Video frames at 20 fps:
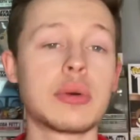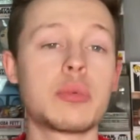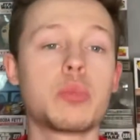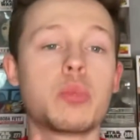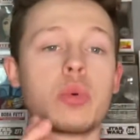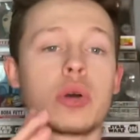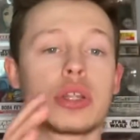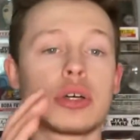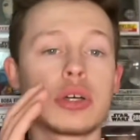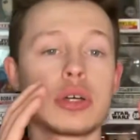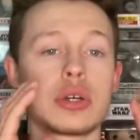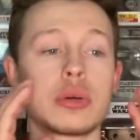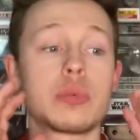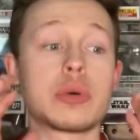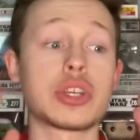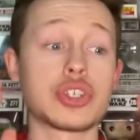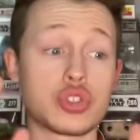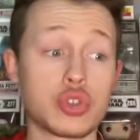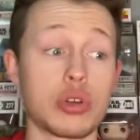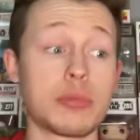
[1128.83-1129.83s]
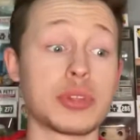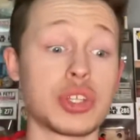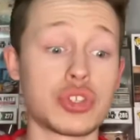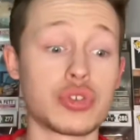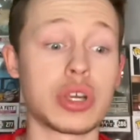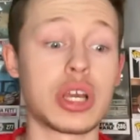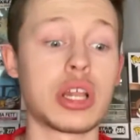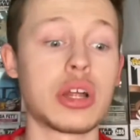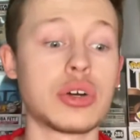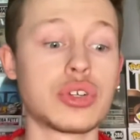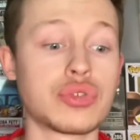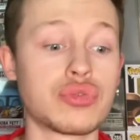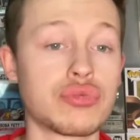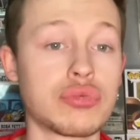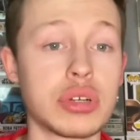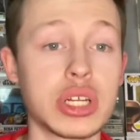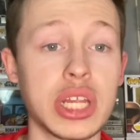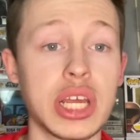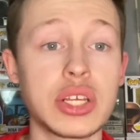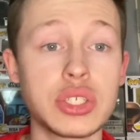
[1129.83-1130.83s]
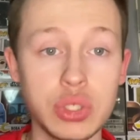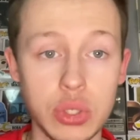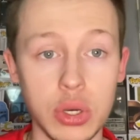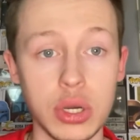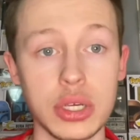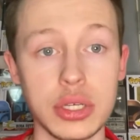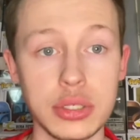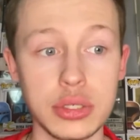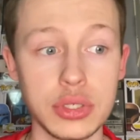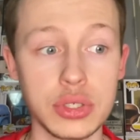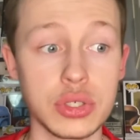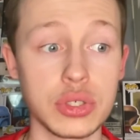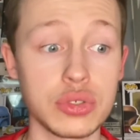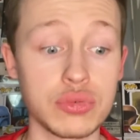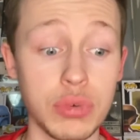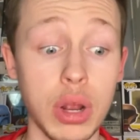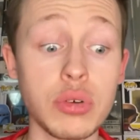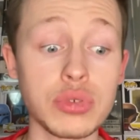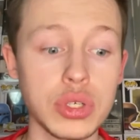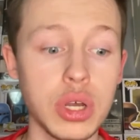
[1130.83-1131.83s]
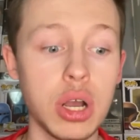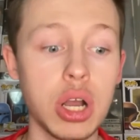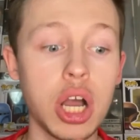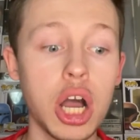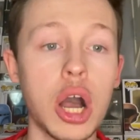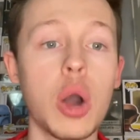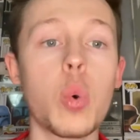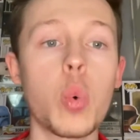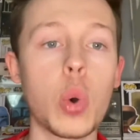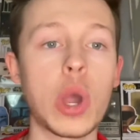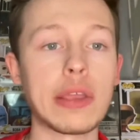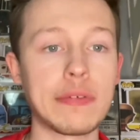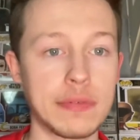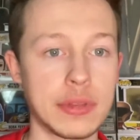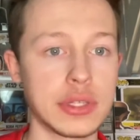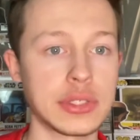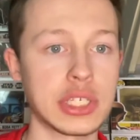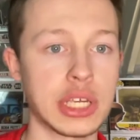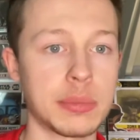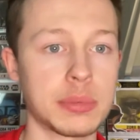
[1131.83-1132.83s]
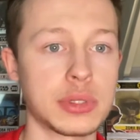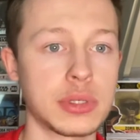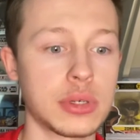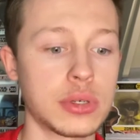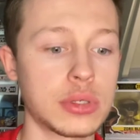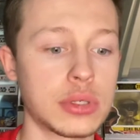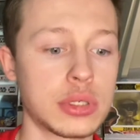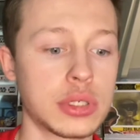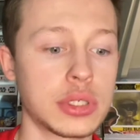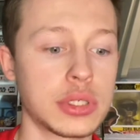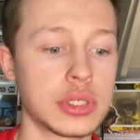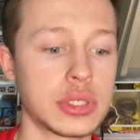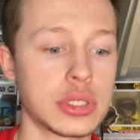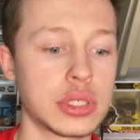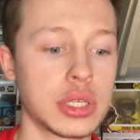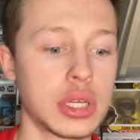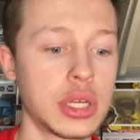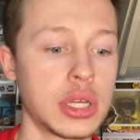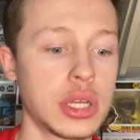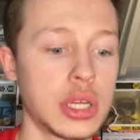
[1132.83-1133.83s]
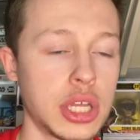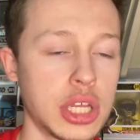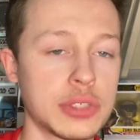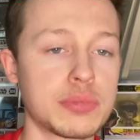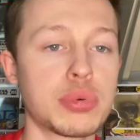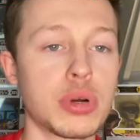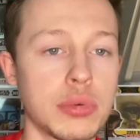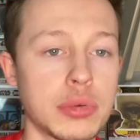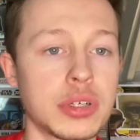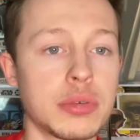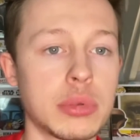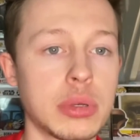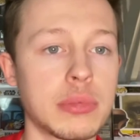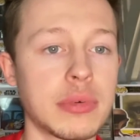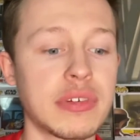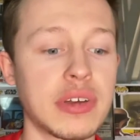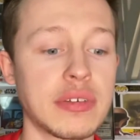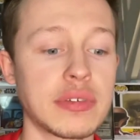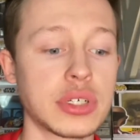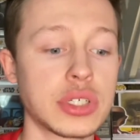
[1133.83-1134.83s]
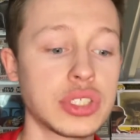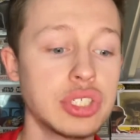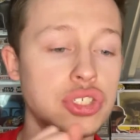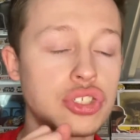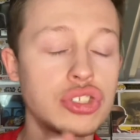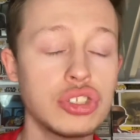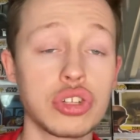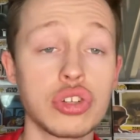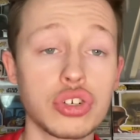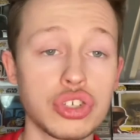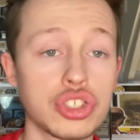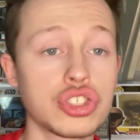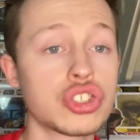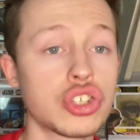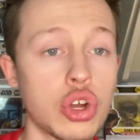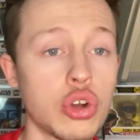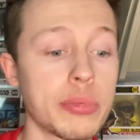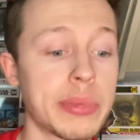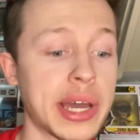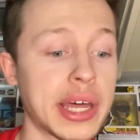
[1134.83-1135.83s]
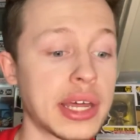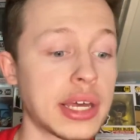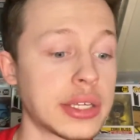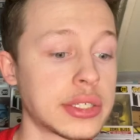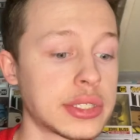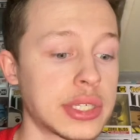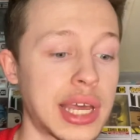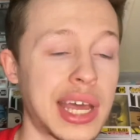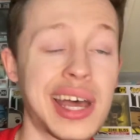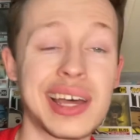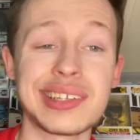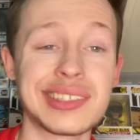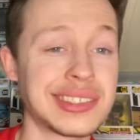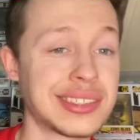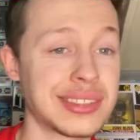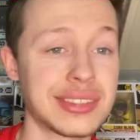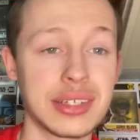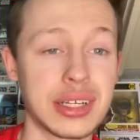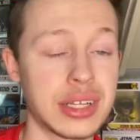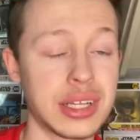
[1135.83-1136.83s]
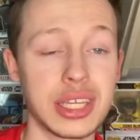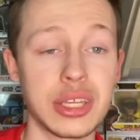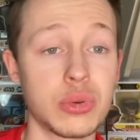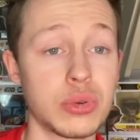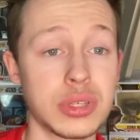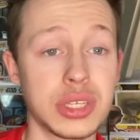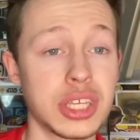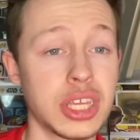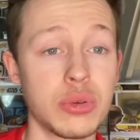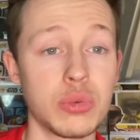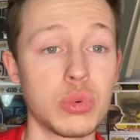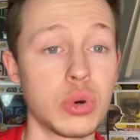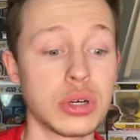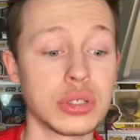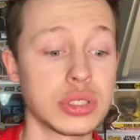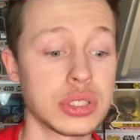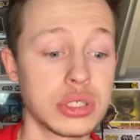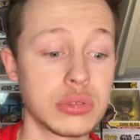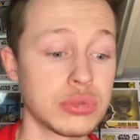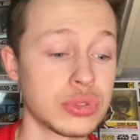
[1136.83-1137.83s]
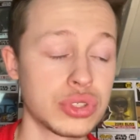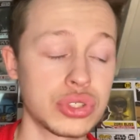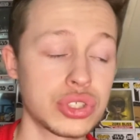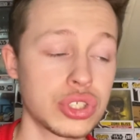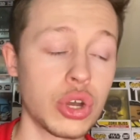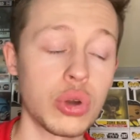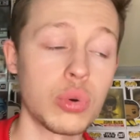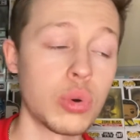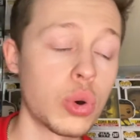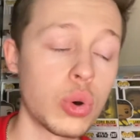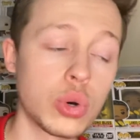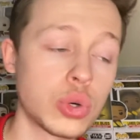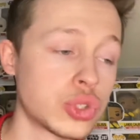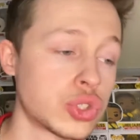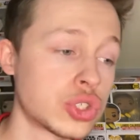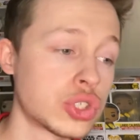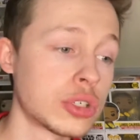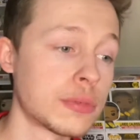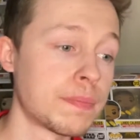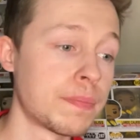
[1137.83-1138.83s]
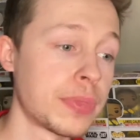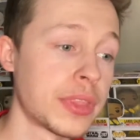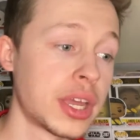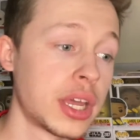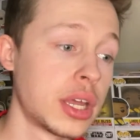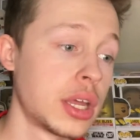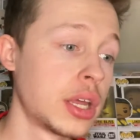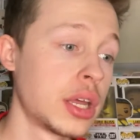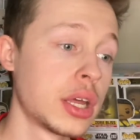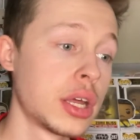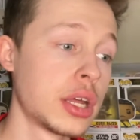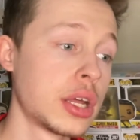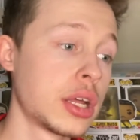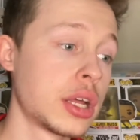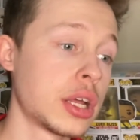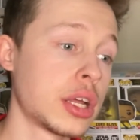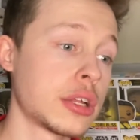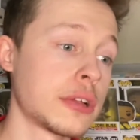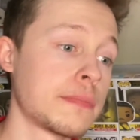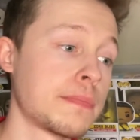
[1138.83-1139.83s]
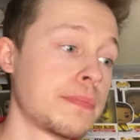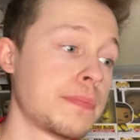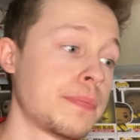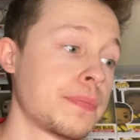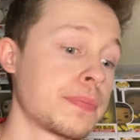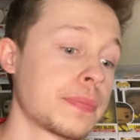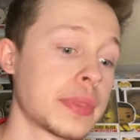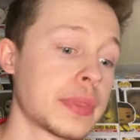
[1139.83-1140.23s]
when I saw him in the trailer, I was really excited, because I was like, I can't wait for this episode, because it's probably gonna be my favorite, because he just looks so badass, and he was so awesome. The